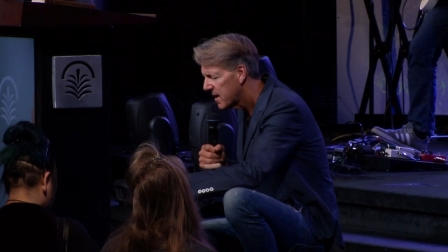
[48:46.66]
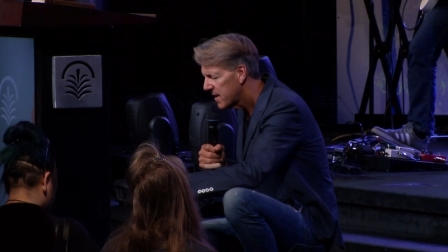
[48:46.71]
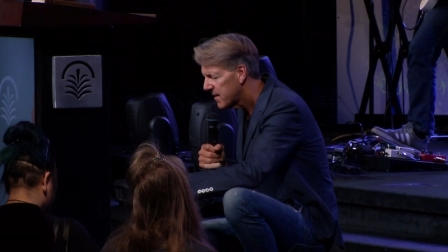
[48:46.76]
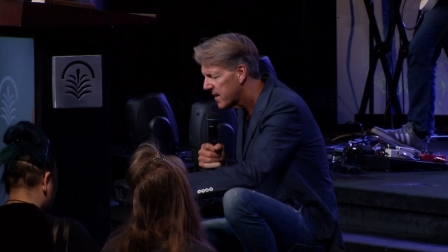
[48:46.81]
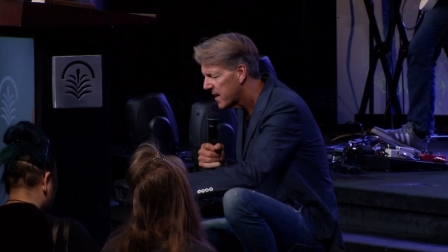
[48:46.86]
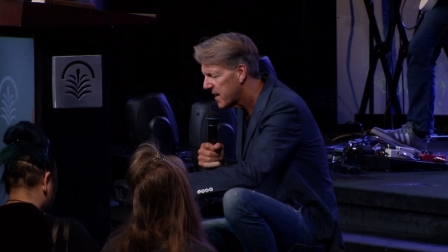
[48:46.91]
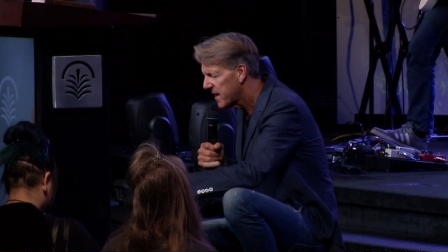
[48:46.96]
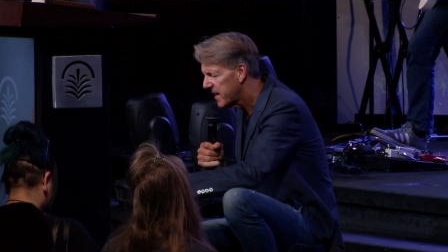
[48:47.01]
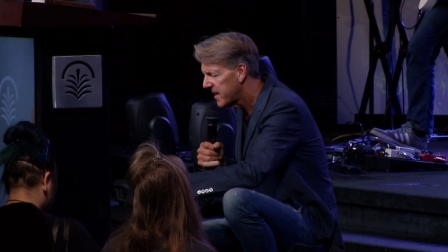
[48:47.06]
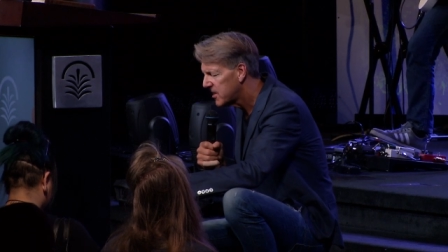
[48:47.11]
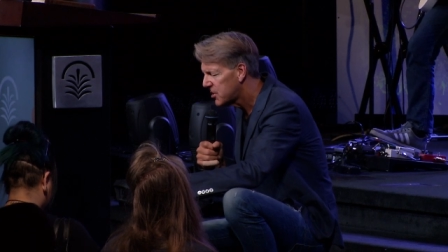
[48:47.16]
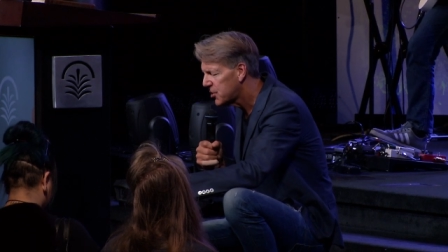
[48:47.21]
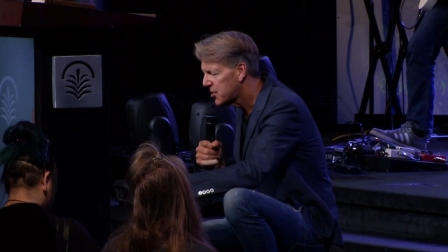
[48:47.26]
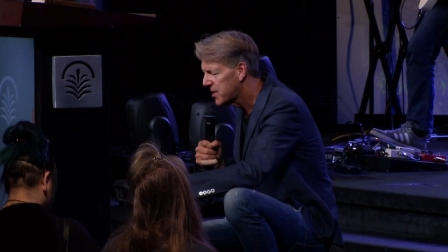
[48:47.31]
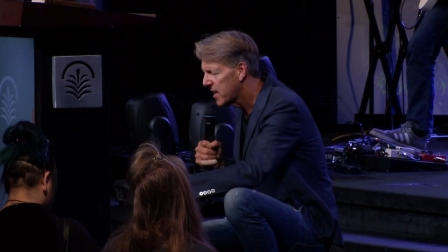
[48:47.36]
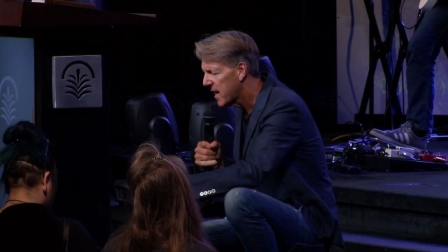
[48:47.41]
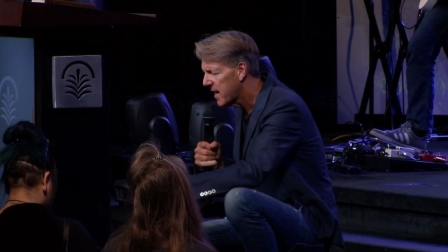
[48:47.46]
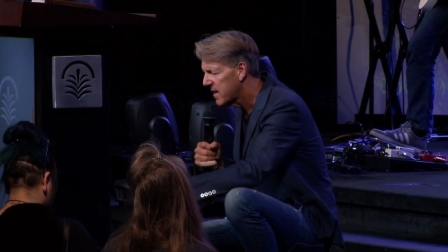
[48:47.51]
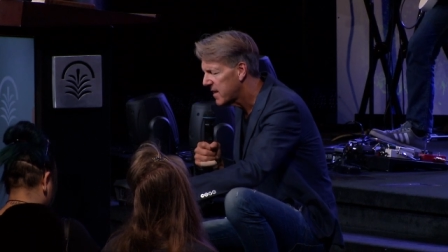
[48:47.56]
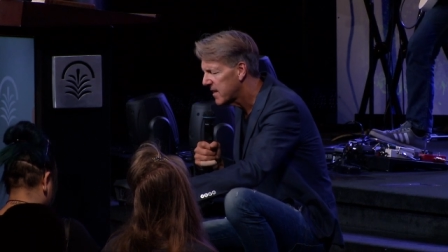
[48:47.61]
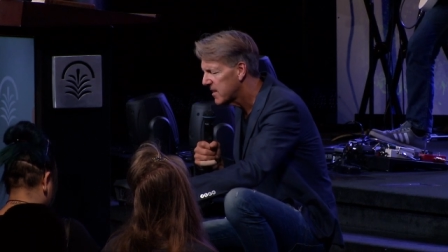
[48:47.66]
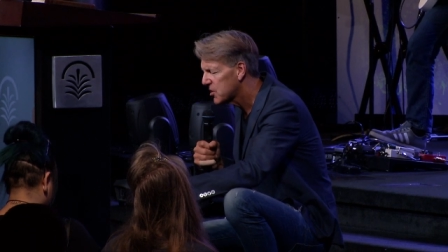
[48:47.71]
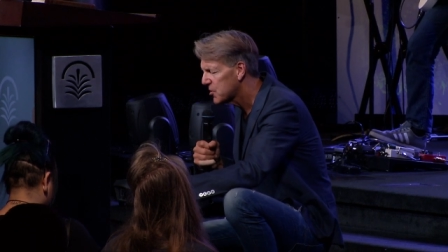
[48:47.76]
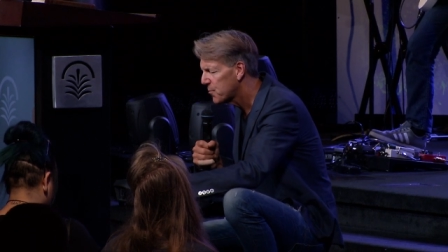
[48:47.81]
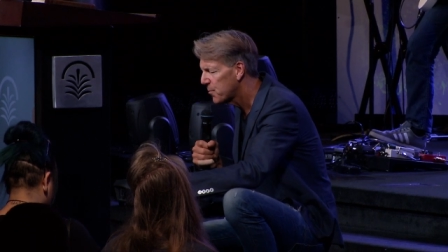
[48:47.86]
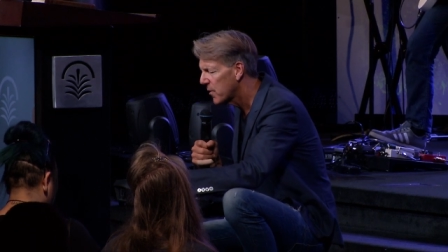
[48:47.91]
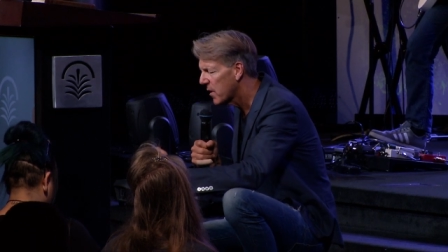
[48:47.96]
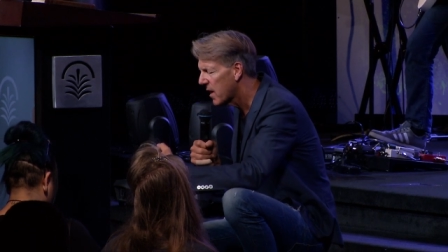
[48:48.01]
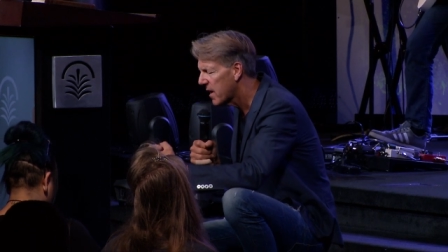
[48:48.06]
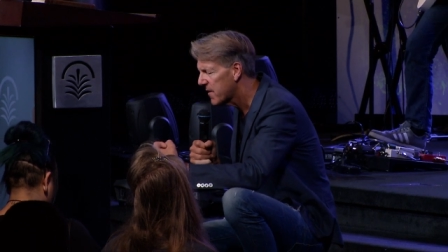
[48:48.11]
that he shed his
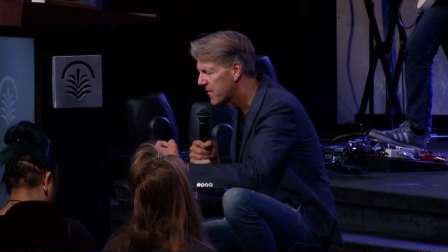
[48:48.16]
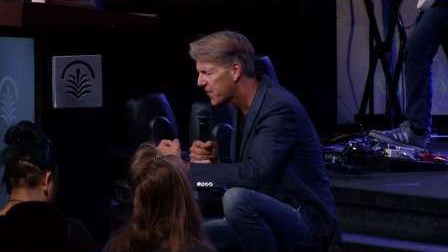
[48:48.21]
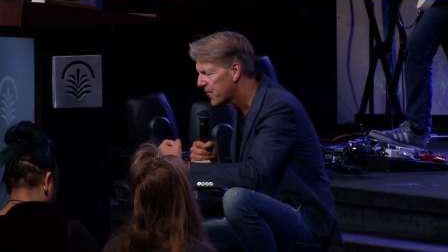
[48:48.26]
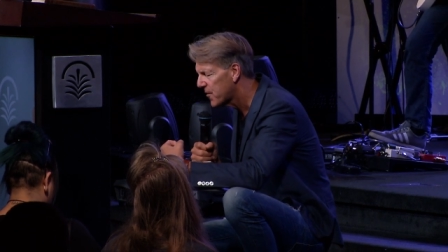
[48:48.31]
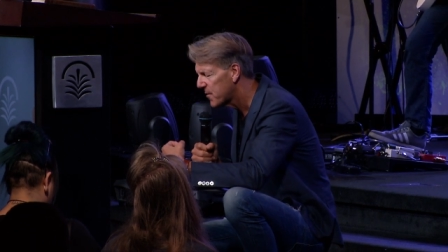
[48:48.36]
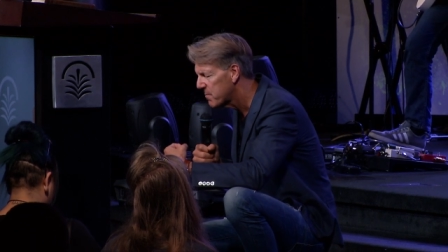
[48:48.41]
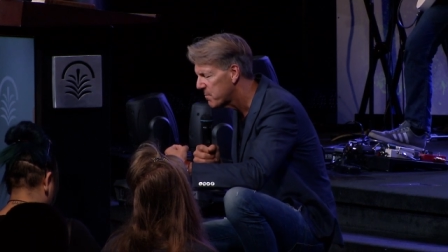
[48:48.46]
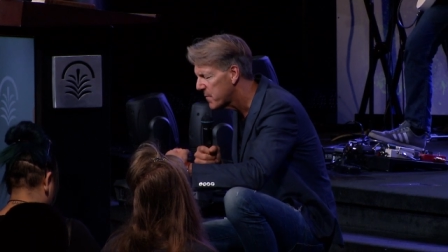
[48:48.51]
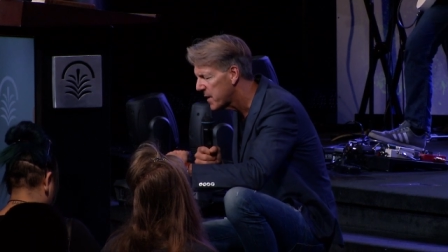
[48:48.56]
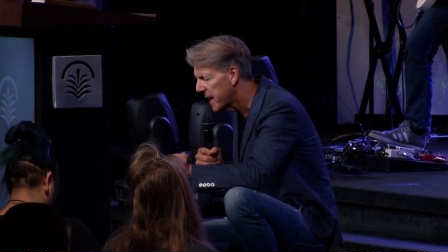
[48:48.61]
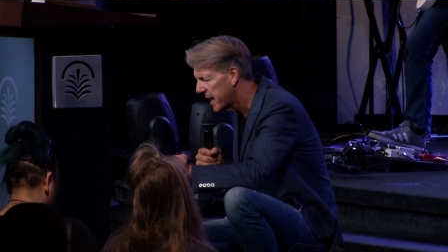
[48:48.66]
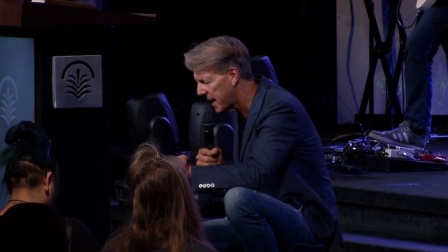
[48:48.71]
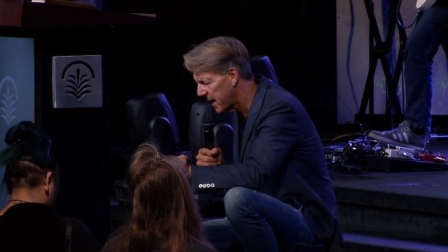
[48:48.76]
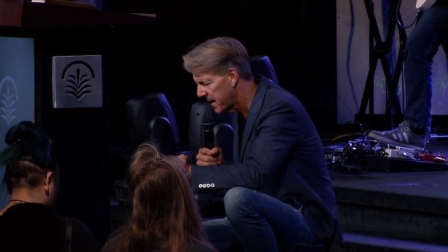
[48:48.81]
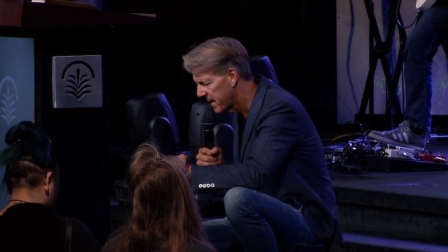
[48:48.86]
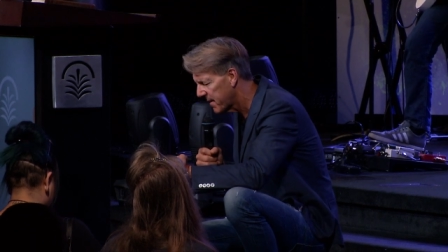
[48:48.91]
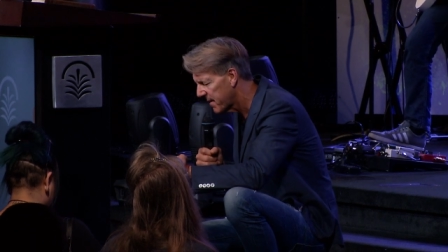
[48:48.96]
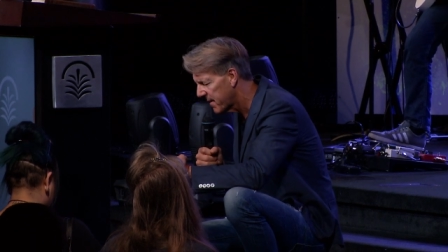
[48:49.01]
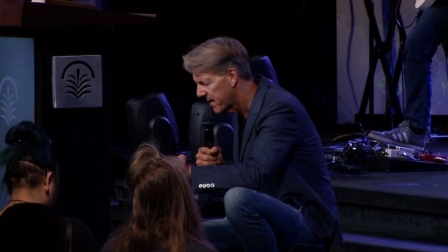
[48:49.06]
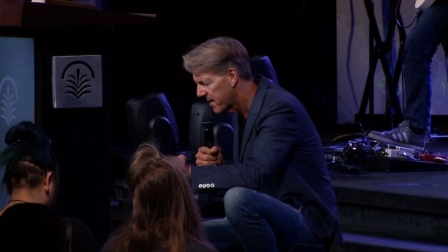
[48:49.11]
blood for me,